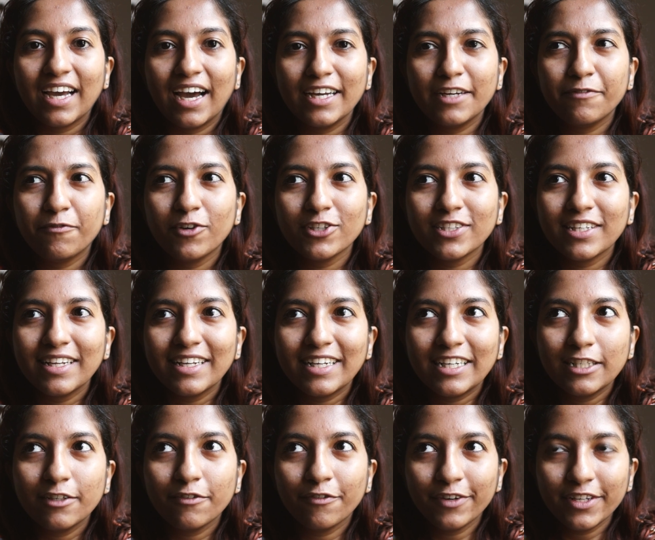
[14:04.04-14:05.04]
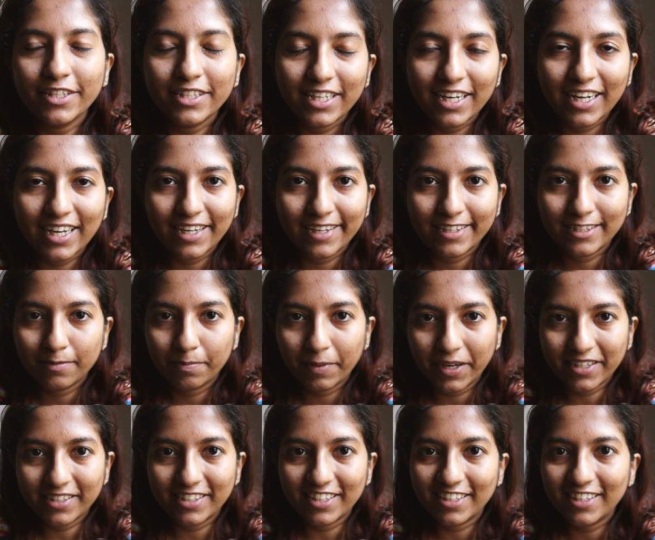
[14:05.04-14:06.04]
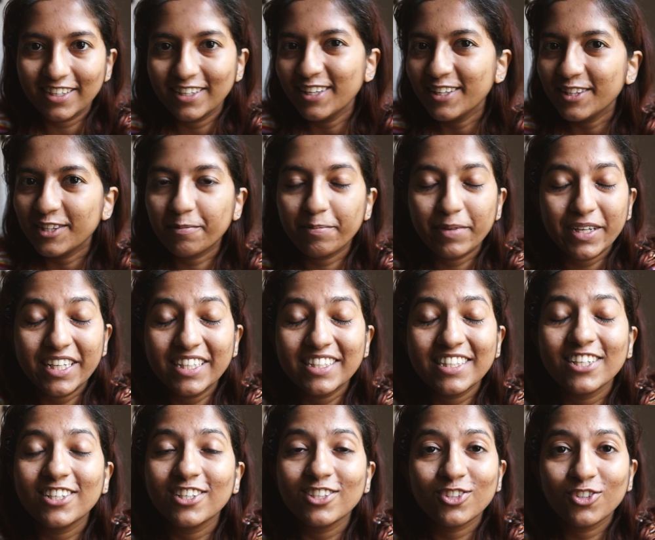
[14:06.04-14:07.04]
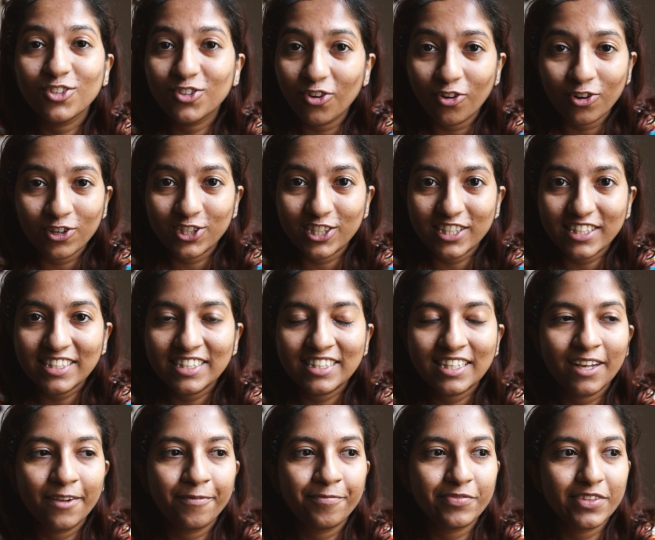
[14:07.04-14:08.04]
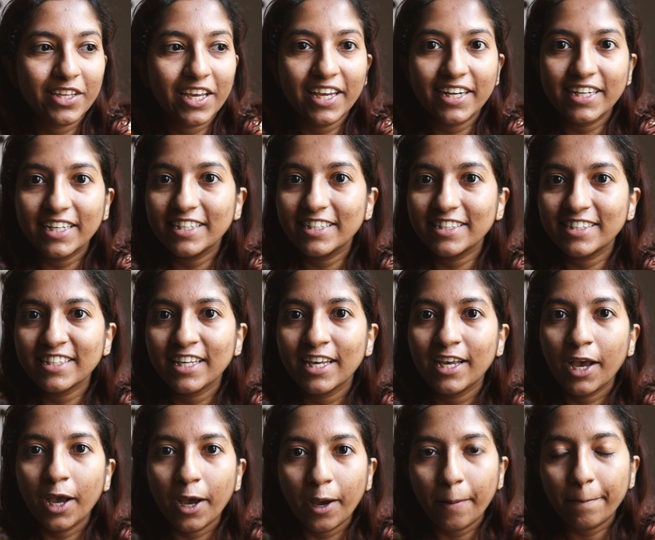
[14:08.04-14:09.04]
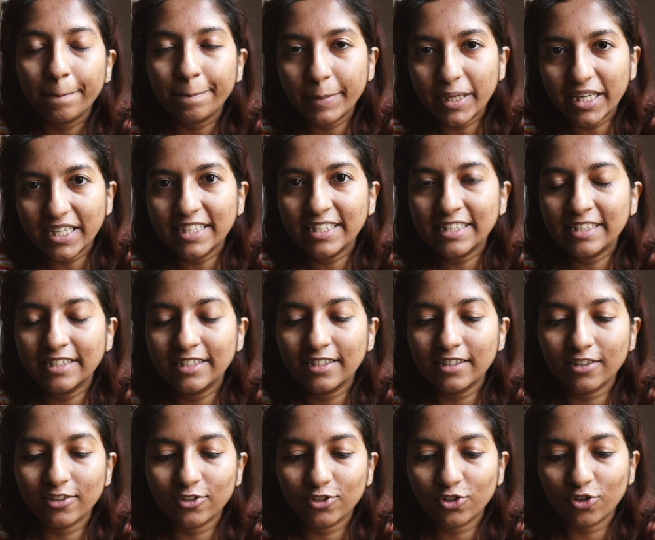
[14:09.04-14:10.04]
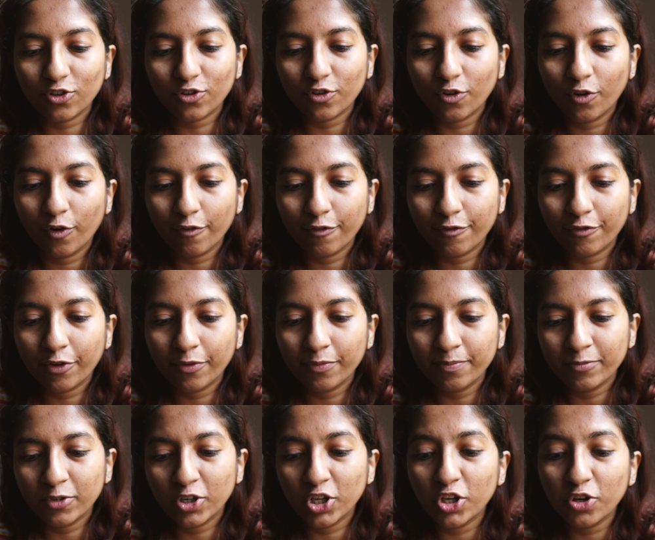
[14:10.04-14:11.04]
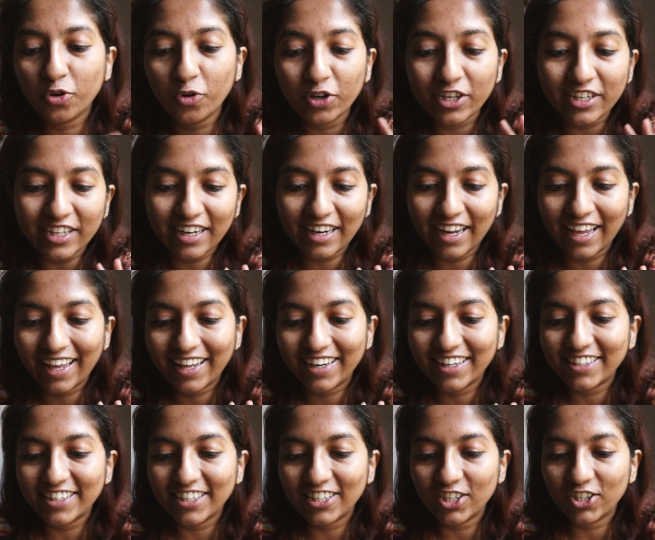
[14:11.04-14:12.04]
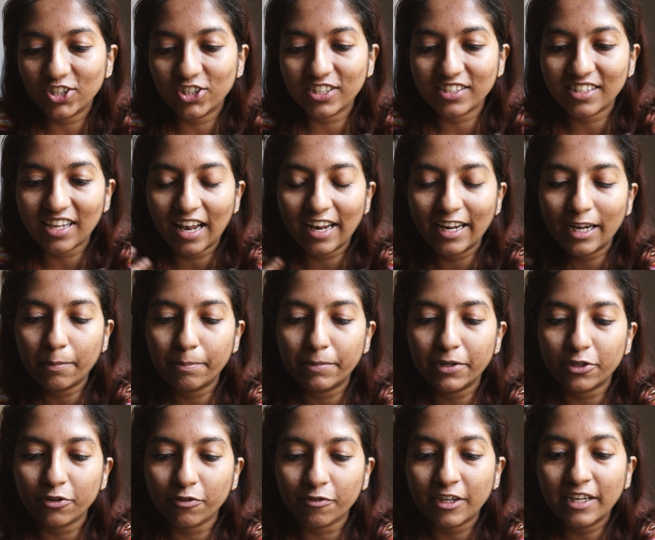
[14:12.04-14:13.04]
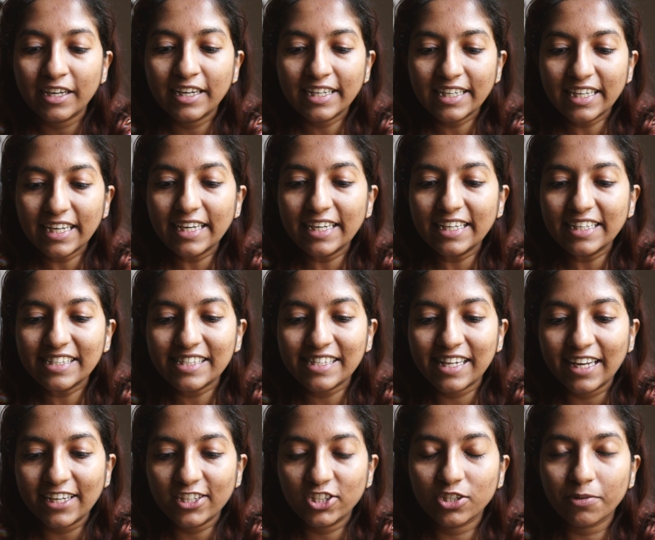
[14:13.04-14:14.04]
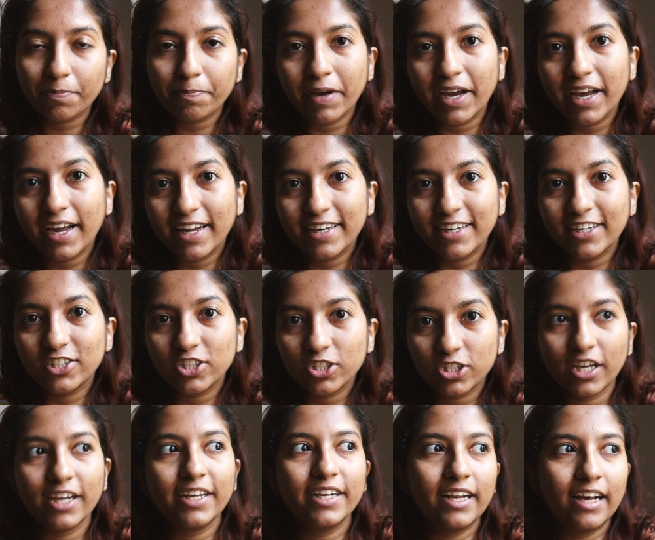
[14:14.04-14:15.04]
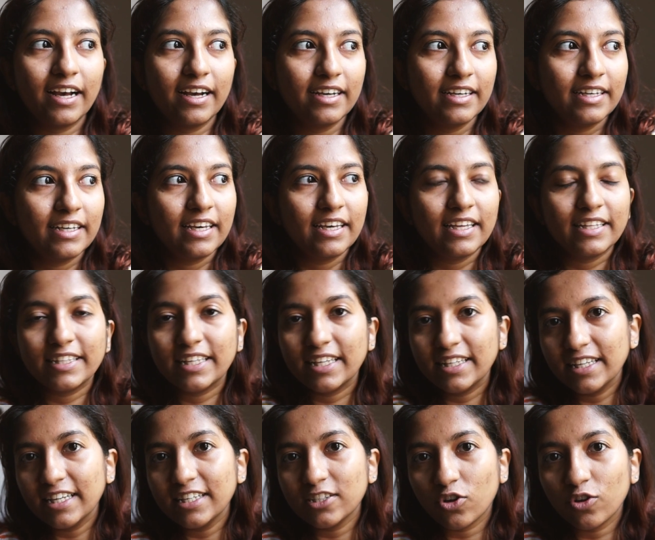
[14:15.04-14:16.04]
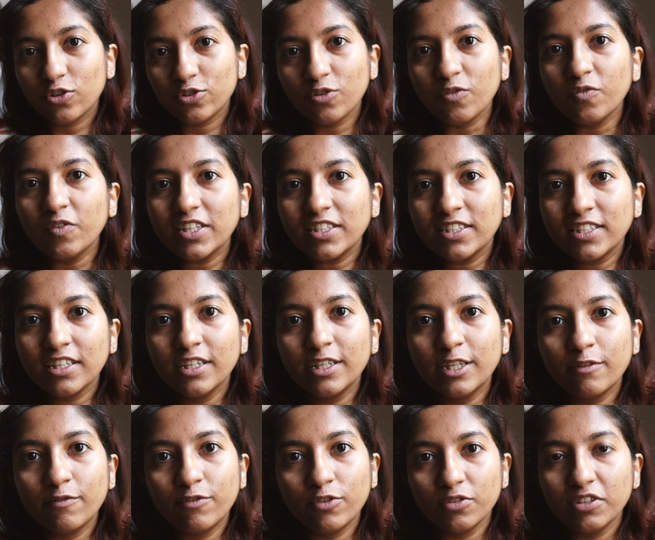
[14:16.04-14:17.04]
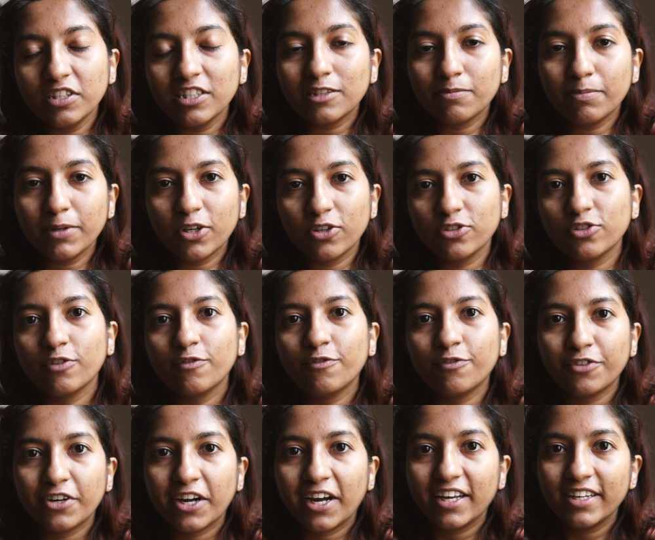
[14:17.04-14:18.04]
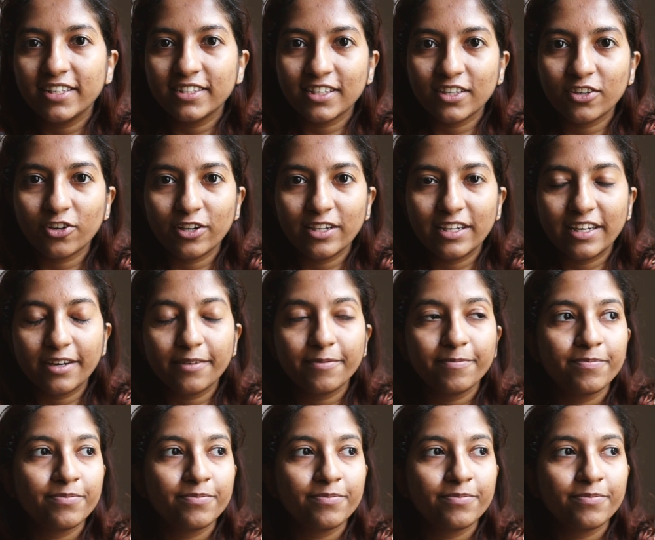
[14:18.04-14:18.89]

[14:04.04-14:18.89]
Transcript: It was a little different than I expected. The buildings are just gorgeous. There is mixed sort of colonial heritage. There's a little bit of East like Japan and China. Then there's also Western influence because of France and all that.